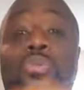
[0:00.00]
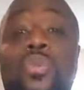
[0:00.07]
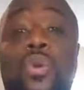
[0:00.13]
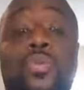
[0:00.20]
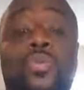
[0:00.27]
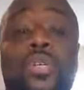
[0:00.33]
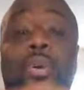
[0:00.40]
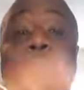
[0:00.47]
You know,
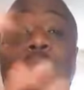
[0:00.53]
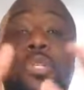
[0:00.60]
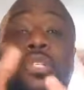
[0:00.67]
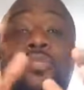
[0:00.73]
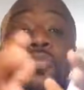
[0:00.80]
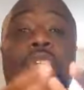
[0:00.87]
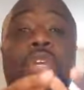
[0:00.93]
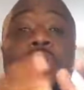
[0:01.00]
every time I put
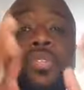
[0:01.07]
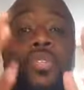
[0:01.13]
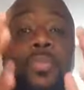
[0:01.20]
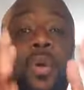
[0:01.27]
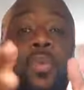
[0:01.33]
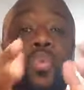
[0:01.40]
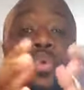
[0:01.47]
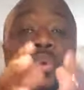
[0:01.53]
these videos up,
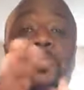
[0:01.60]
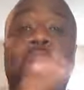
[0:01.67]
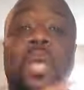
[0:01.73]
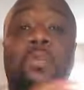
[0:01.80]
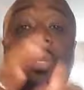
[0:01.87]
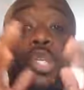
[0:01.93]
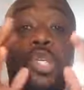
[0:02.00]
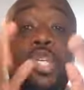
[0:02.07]
I want to be
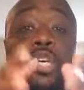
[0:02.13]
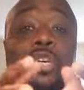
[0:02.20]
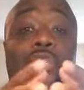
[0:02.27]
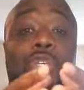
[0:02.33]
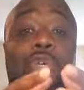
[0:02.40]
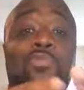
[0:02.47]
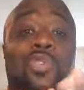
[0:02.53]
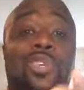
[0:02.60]
able to share
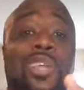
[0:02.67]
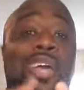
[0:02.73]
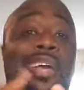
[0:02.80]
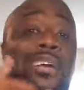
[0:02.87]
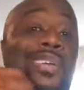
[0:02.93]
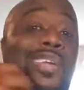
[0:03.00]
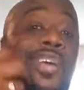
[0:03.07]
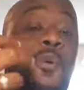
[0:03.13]
something
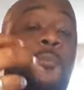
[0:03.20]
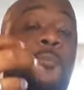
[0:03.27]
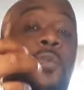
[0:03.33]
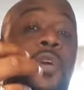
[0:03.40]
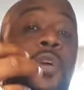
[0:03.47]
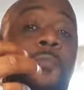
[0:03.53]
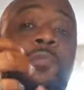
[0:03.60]
that could help